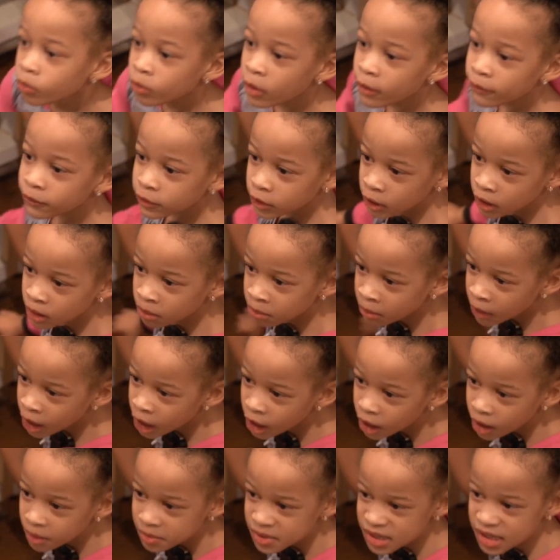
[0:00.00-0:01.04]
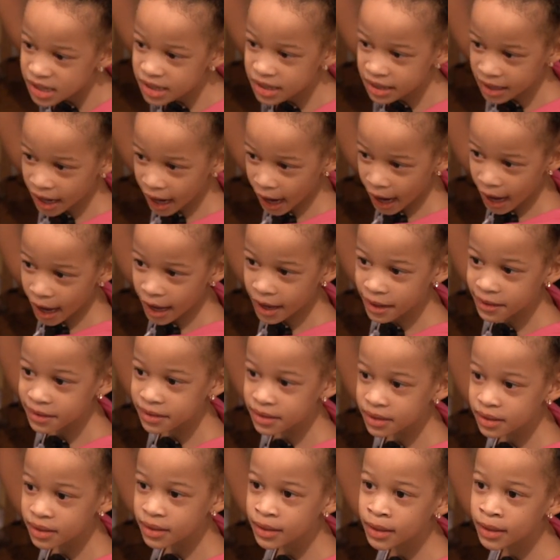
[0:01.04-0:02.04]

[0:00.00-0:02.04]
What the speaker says: with their moms and dads.